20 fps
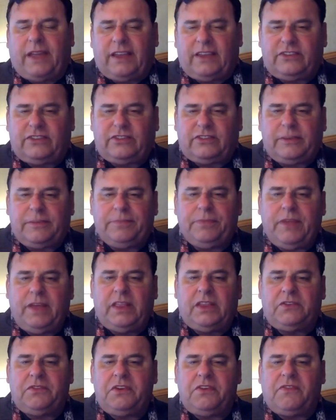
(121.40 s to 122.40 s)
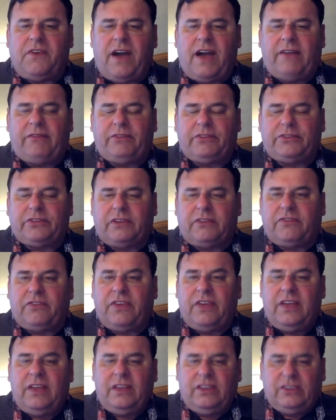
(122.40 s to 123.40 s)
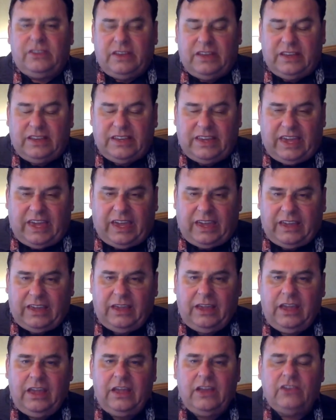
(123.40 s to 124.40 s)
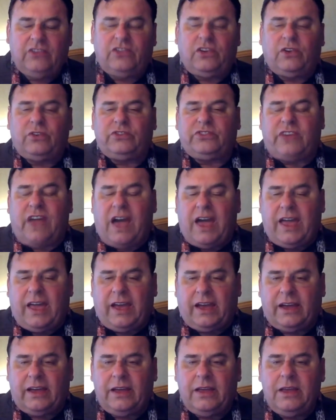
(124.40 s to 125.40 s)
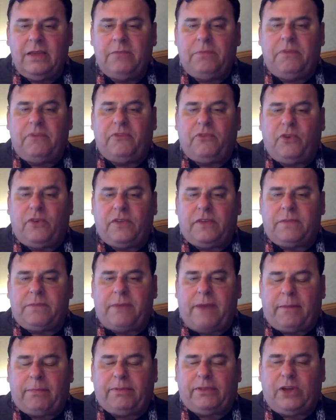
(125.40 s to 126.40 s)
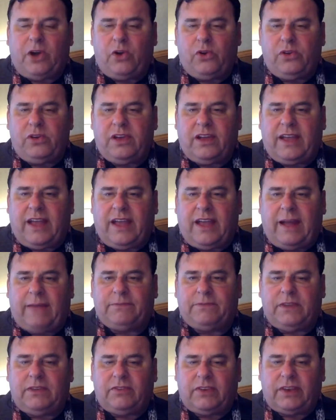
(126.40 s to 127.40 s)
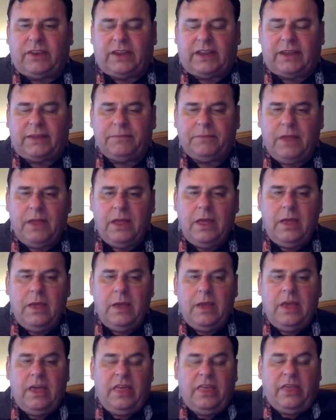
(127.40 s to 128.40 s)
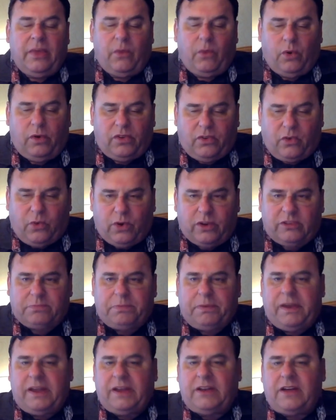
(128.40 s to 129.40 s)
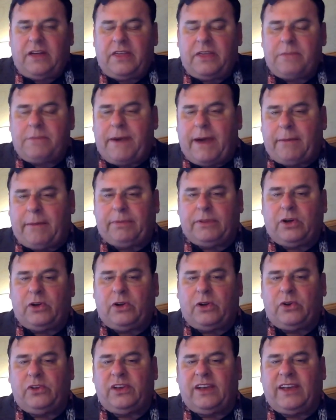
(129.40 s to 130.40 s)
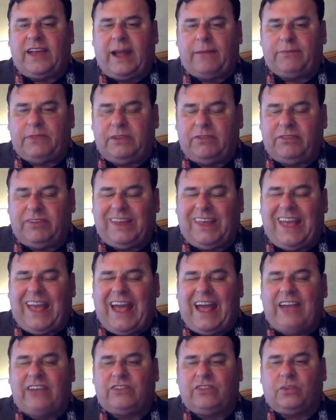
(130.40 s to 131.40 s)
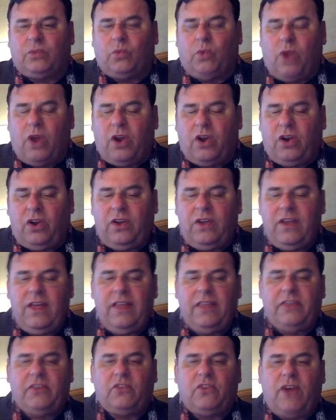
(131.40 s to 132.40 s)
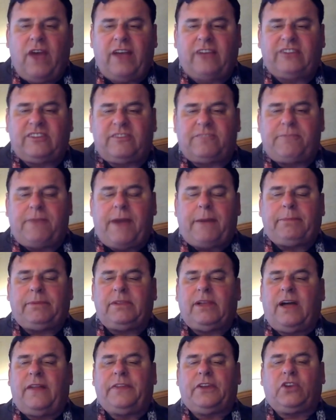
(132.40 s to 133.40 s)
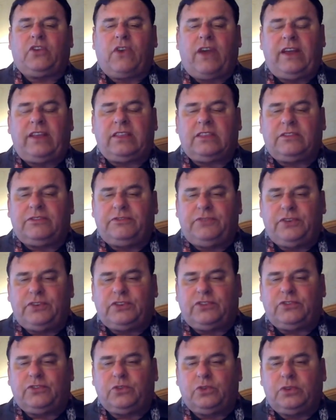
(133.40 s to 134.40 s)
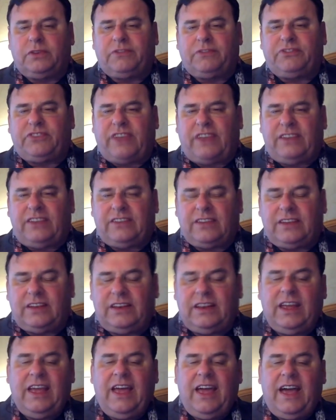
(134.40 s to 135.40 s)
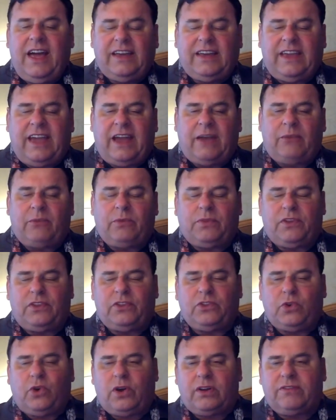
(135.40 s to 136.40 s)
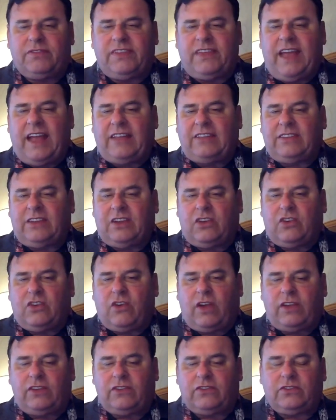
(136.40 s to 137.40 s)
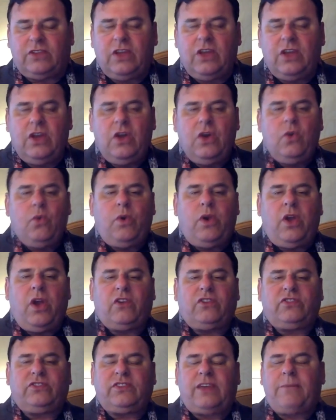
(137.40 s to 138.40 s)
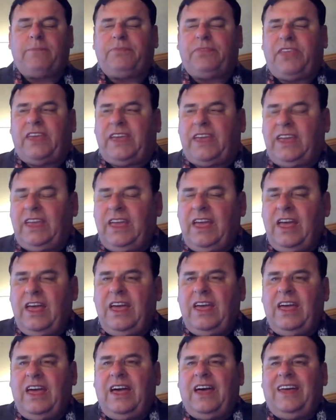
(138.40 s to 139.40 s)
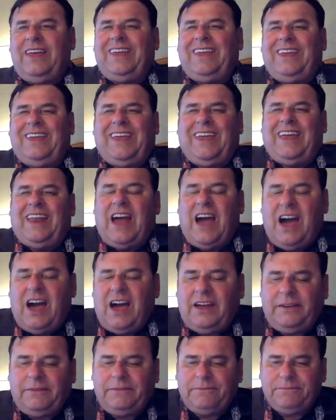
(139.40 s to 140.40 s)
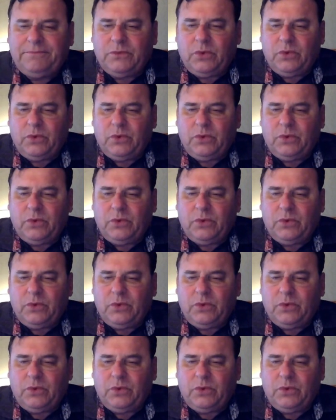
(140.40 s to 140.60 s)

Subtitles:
place in the revivals of King Josiah before the Babylonian captivity. There will, of course, be another Babylonian captivity, as it were, the rise of Babylon the Great, the footstool of Satan, again with the dawn of the Antichrist. We are of something in a